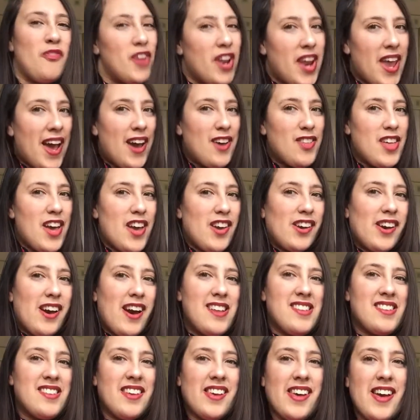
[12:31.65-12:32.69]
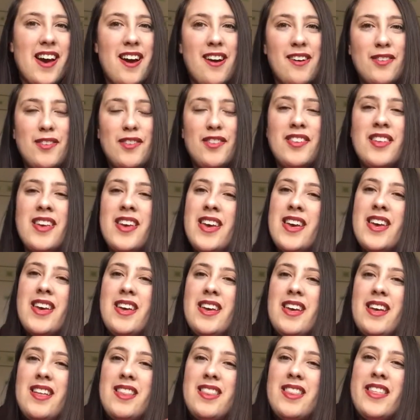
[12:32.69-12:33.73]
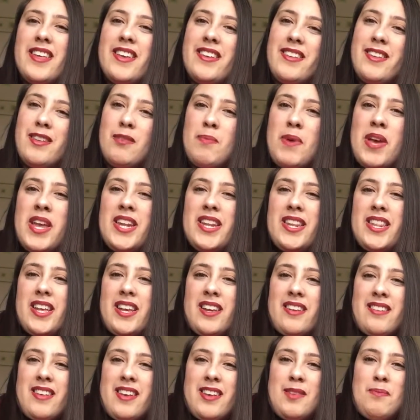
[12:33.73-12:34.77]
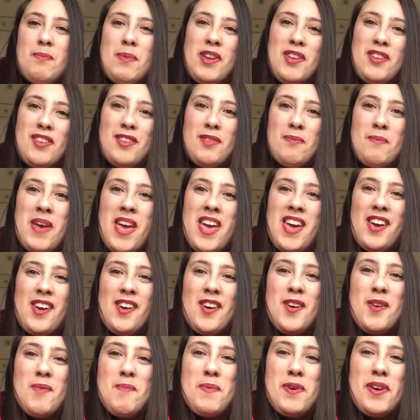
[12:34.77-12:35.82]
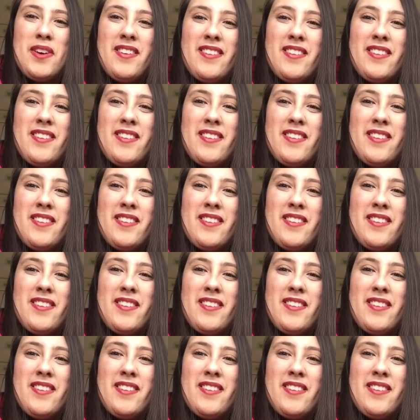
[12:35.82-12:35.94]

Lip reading: For now though, guys and girls, this has been This Aspie Does Makeup.